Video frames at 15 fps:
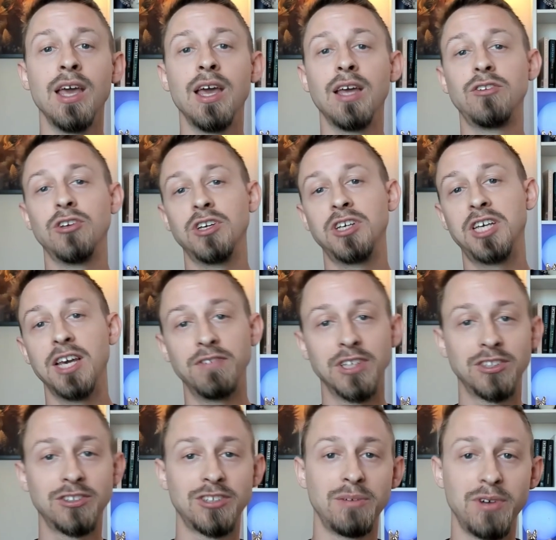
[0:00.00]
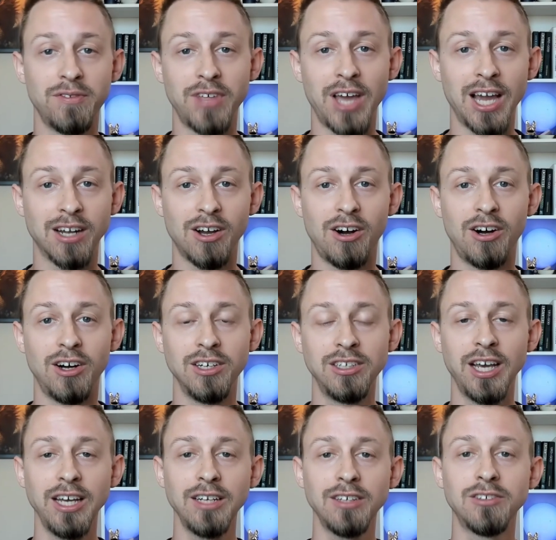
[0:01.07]
to give us some of that
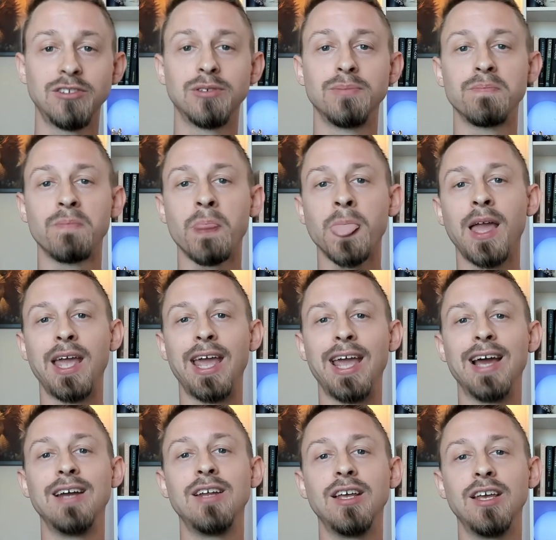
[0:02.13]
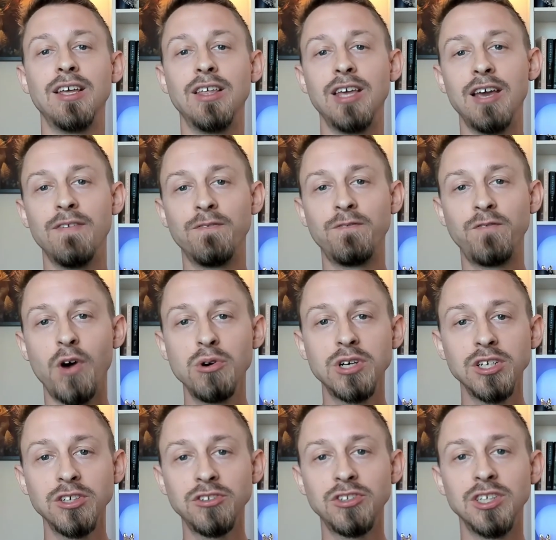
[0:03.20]
context. And it
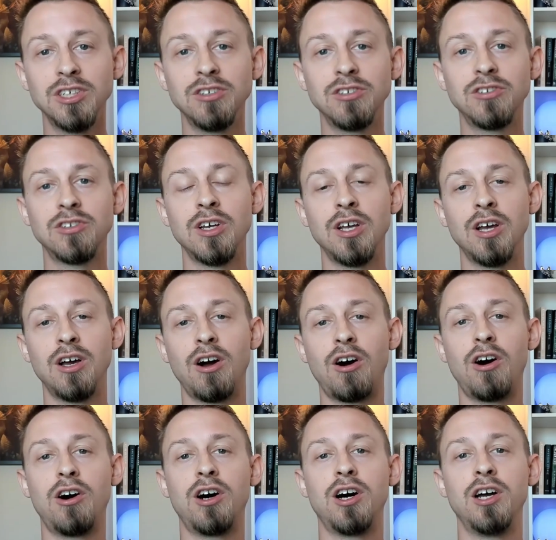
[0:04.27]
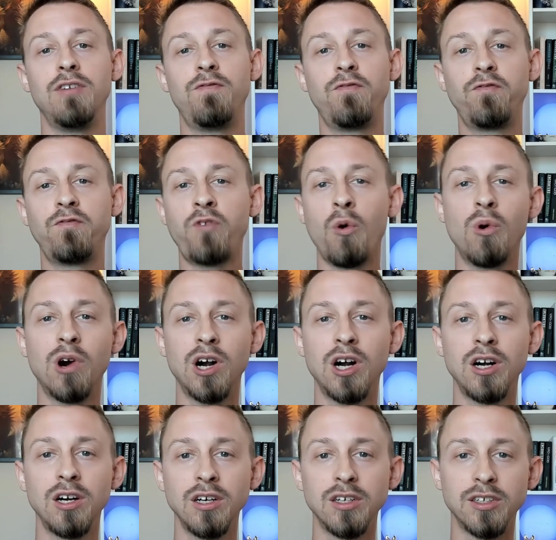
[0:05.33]
focuses on
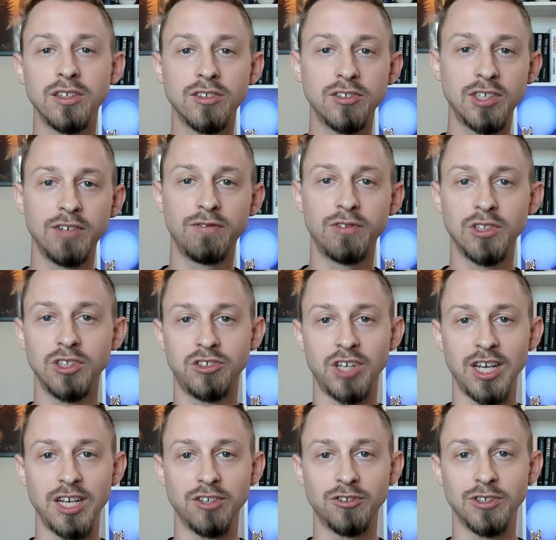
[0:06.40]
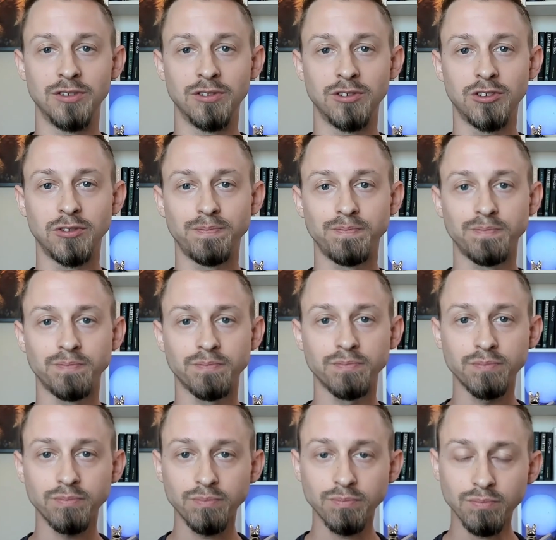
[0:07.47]
four civilizations.
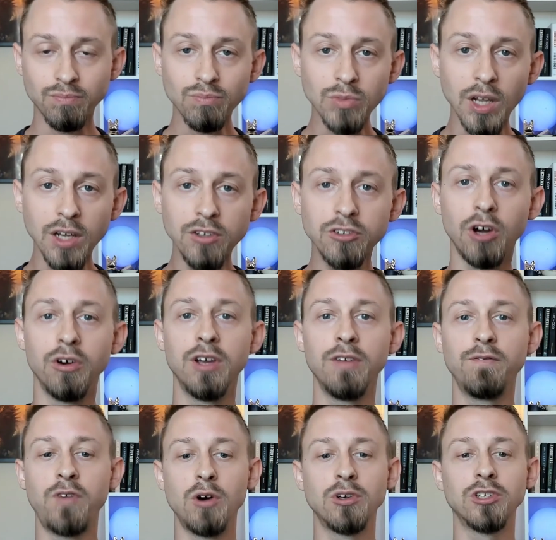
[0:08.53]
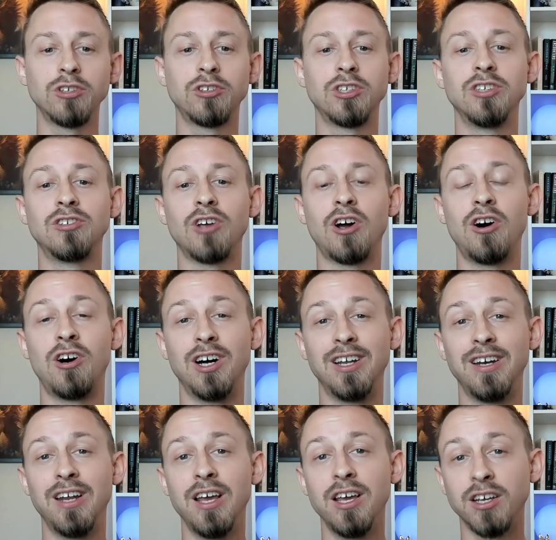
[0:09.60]
So it focuses
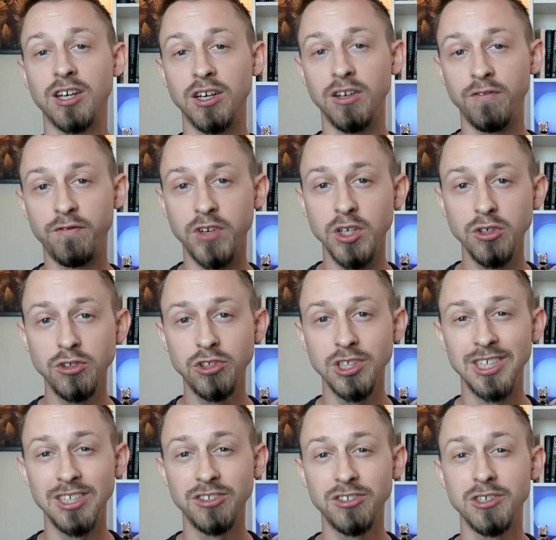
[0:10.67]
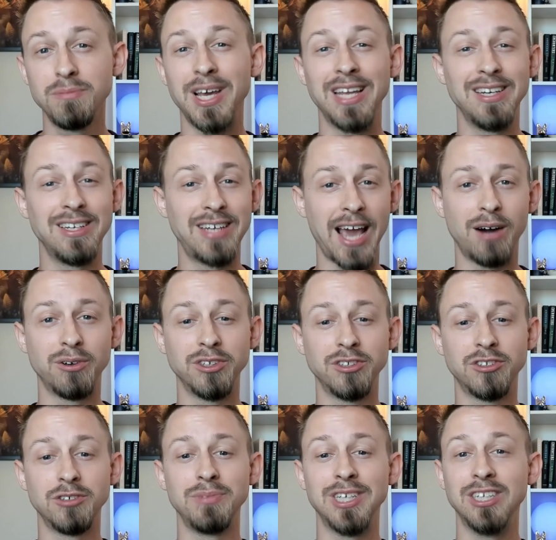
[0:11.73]
on Confucianism and
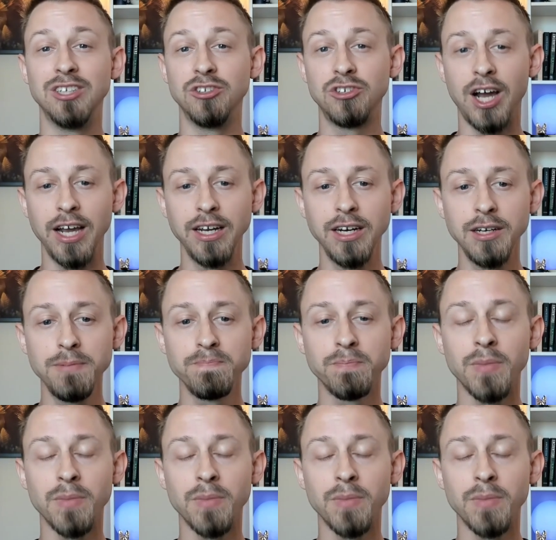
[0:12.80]
Daoism in China,